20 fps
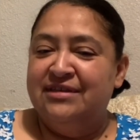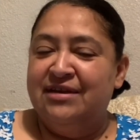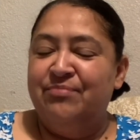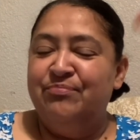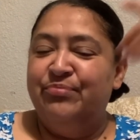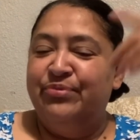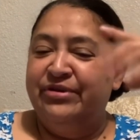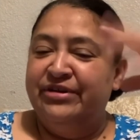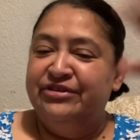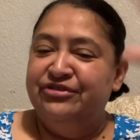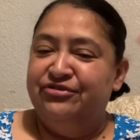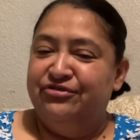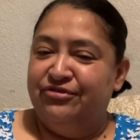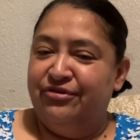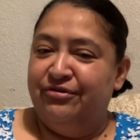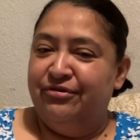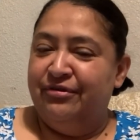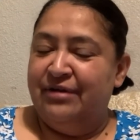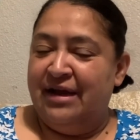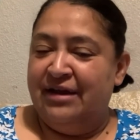I'm pretty
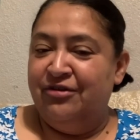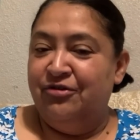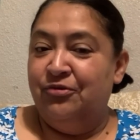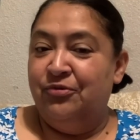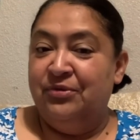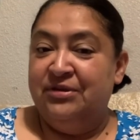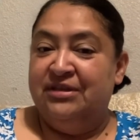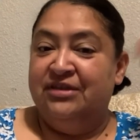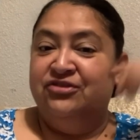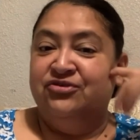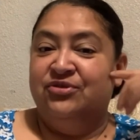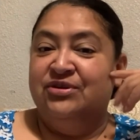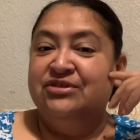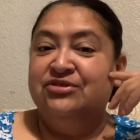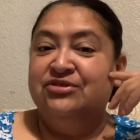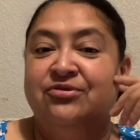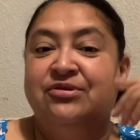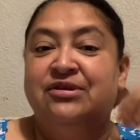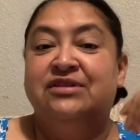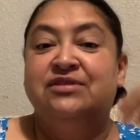sure I know what the dress
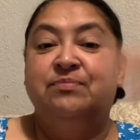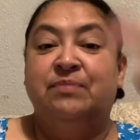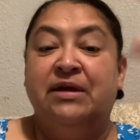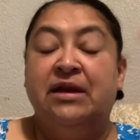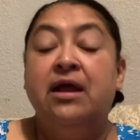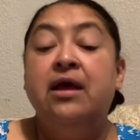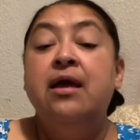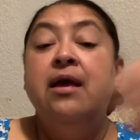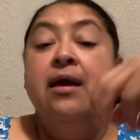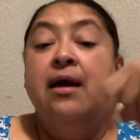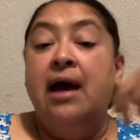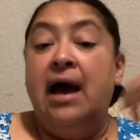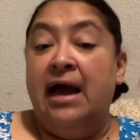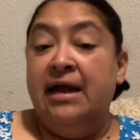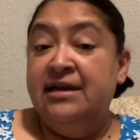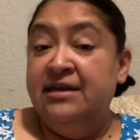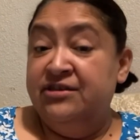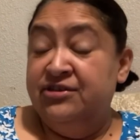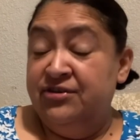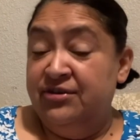is, but I
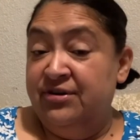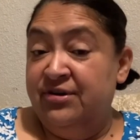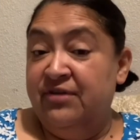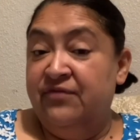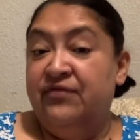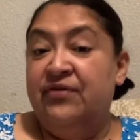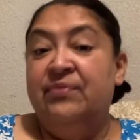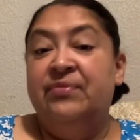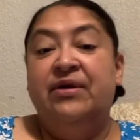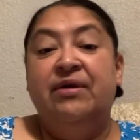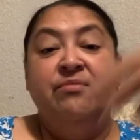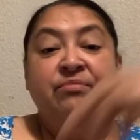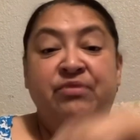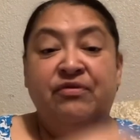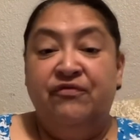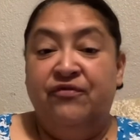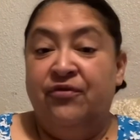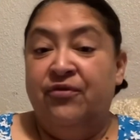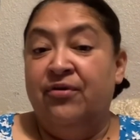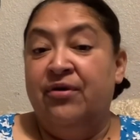need to hear it from them
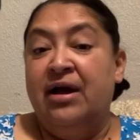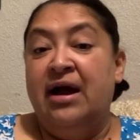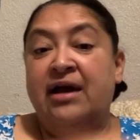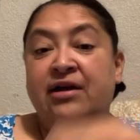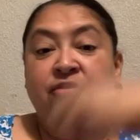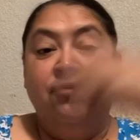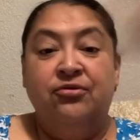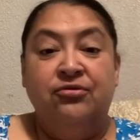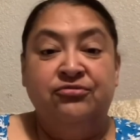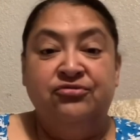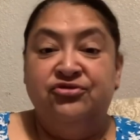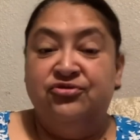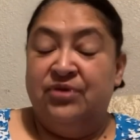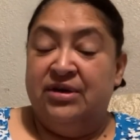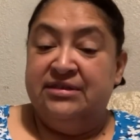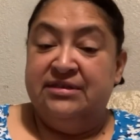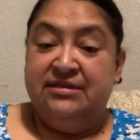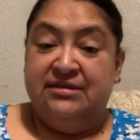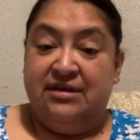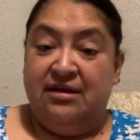before I go
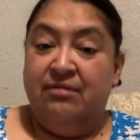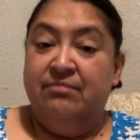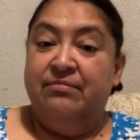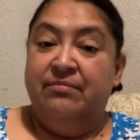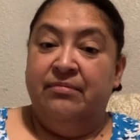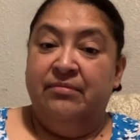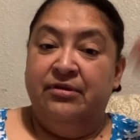dressed up,